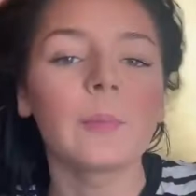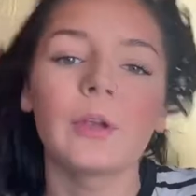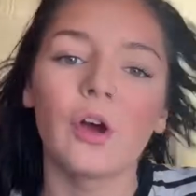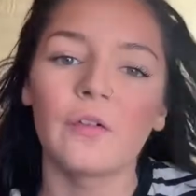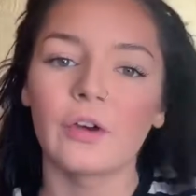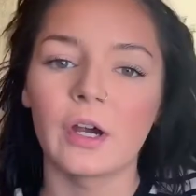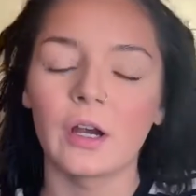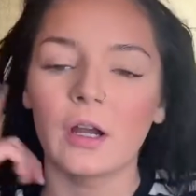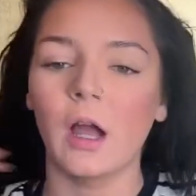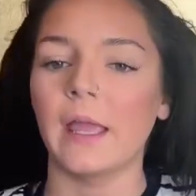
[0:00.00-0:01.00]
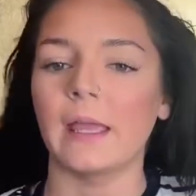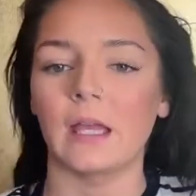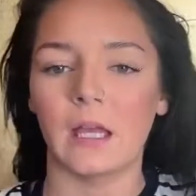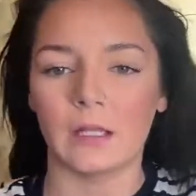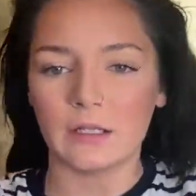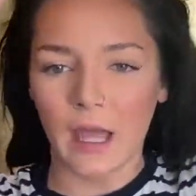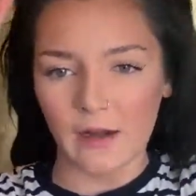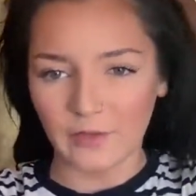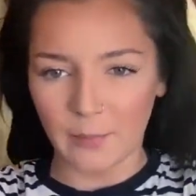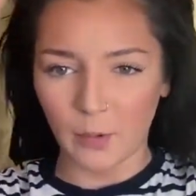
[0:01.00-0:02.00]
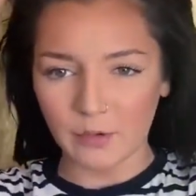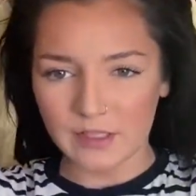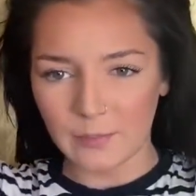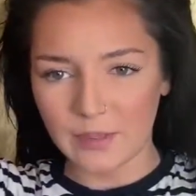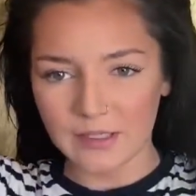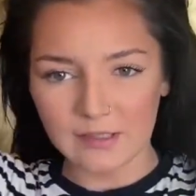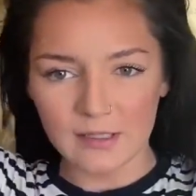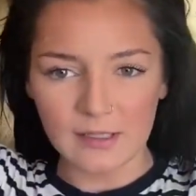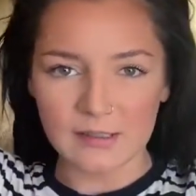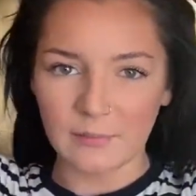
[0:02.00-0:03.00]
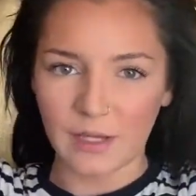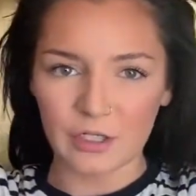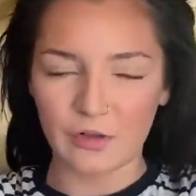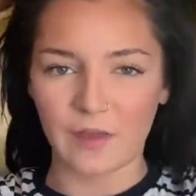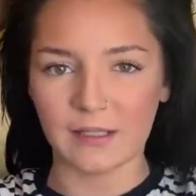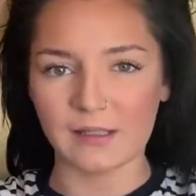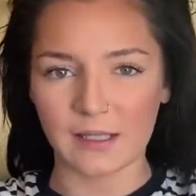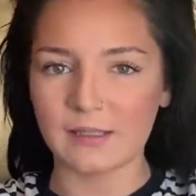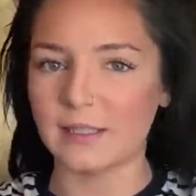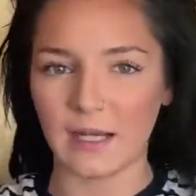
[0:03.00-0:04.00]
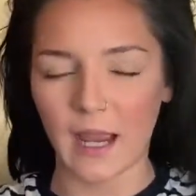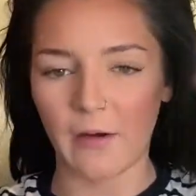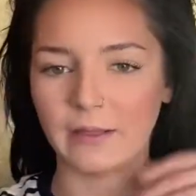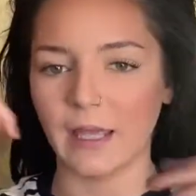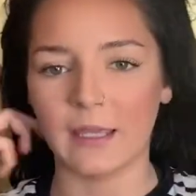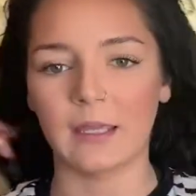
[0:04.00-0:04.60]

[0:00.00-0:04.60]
it over and kind of like pull some pieces and make sure that it's like sitting how I like